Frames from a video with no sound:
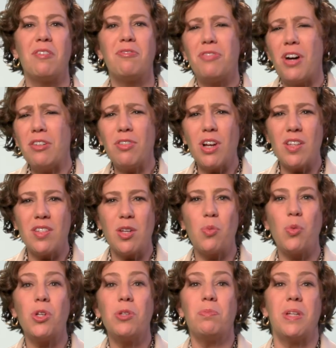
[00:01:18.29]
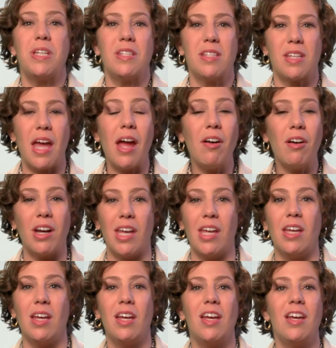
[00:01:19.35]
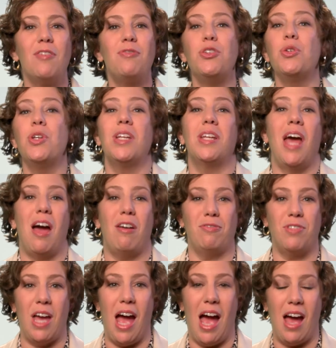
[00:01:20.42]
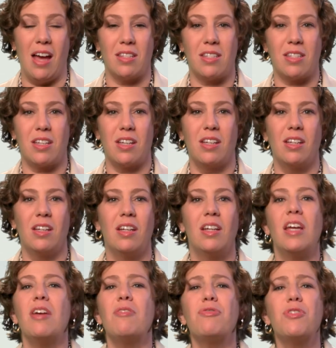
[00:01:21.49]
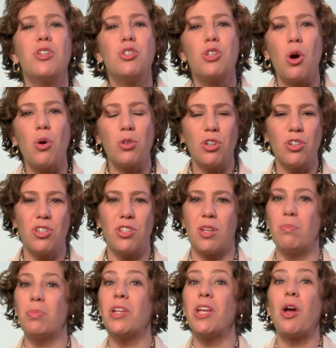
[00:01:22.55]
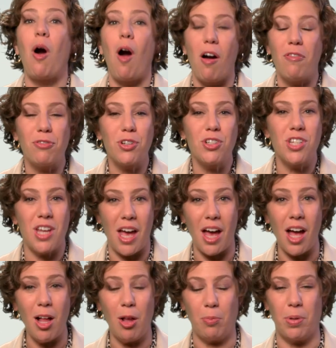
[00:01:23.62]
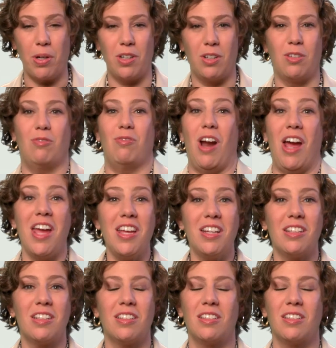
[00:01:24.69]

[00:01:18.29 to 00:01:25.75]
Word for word: Fundraising wouldn't be scary if you didn't have to ask, if the donor simply offered to help, right?